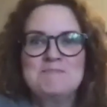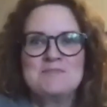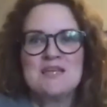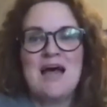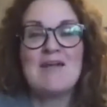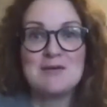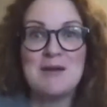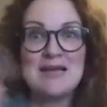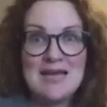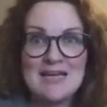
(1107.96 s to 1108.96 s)
having
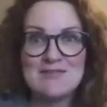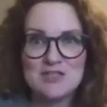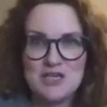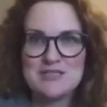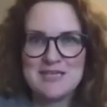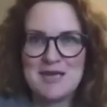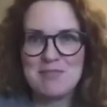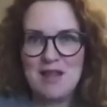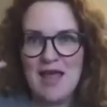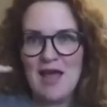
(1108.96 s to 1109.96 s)
my negative Sharon tape
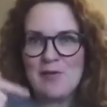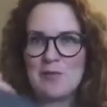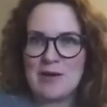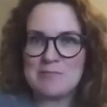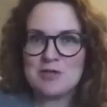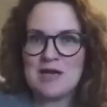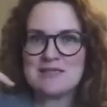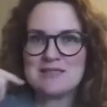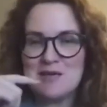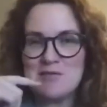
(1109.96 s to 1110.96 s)
playing when I'm trying to
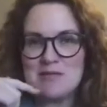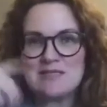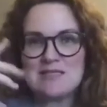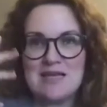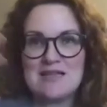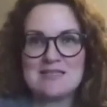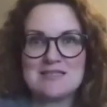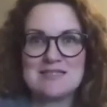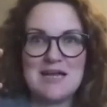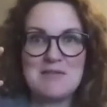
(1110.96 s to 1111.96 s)
sleep, it's like this
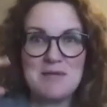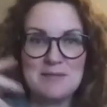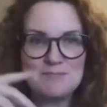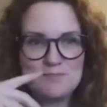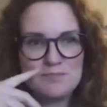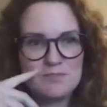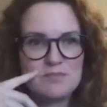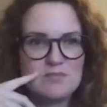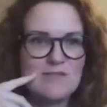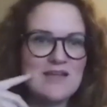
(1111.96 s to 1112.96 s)
excitement.
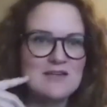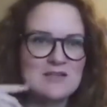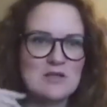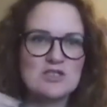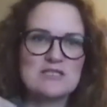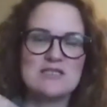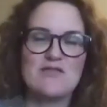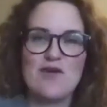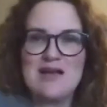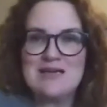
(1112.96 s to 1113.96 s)
So it's just a
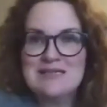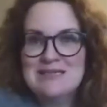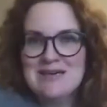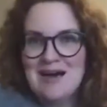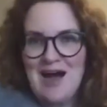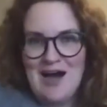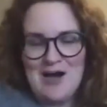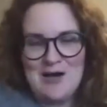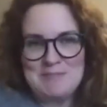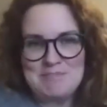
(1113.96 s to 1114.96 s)
different,
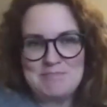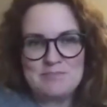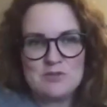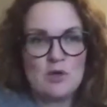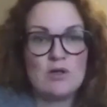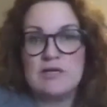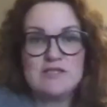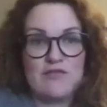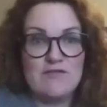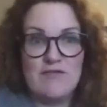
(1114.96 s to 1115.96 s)
totally
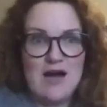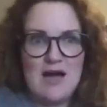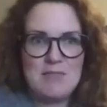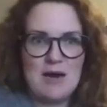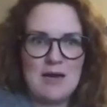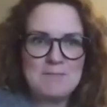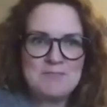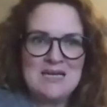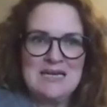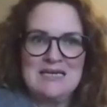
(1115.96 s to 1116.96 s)
different vibe, right?
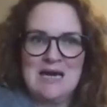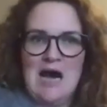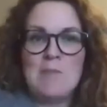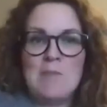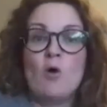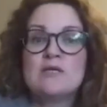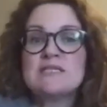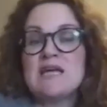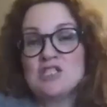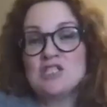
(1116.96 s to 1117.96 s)
Holding
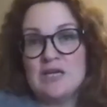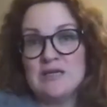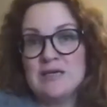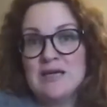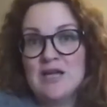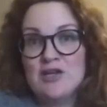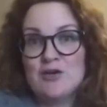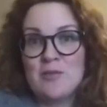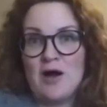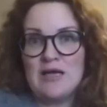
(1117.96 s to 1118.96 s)
tension in your
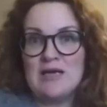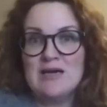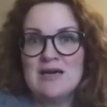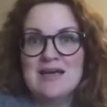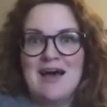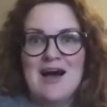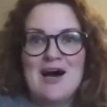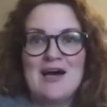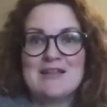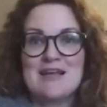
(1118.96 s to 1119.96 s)
body.
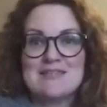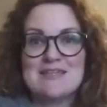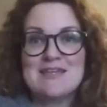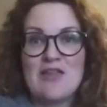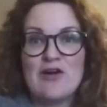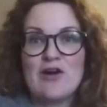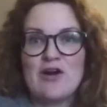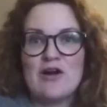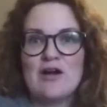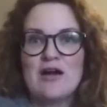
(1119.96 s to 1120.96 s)

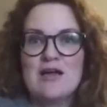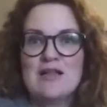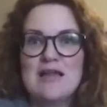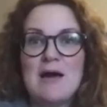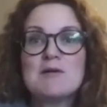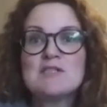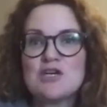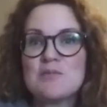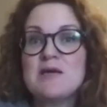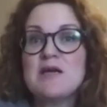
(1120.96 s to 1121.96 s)
That one
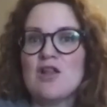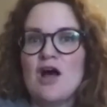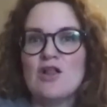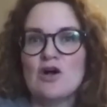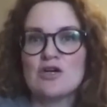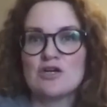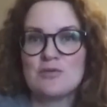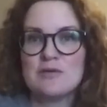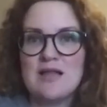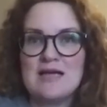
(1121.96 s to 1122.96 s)
took me a lot longer to
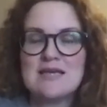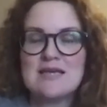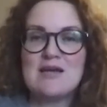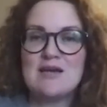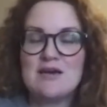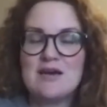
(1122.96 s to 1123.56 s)
realize. I